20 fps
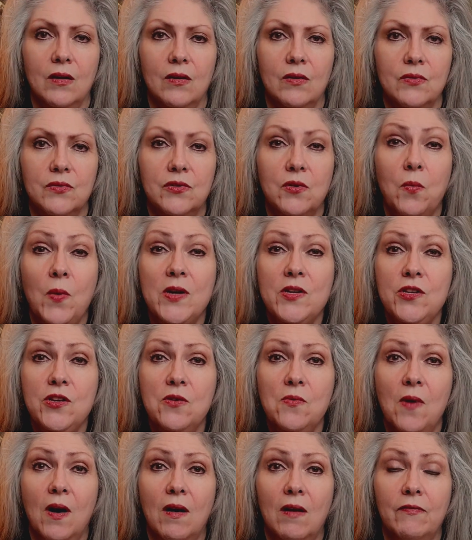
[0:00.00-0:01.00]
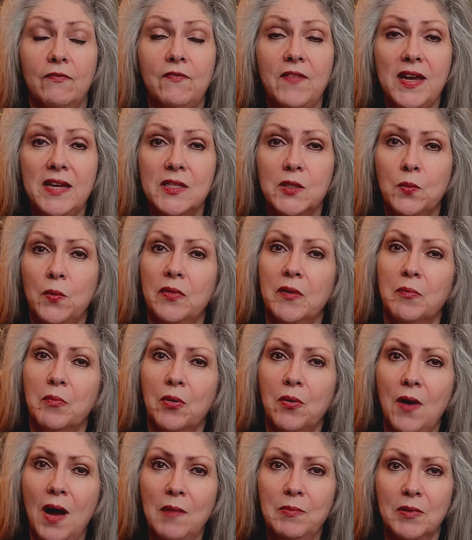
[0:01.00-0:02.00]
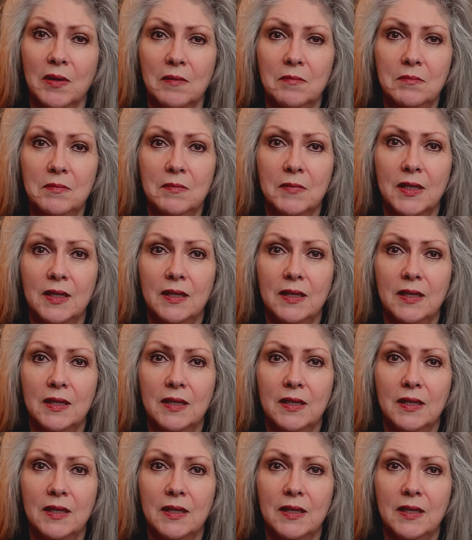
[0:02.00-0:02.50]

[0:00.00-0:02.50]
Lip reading: So when you are faced with a problem,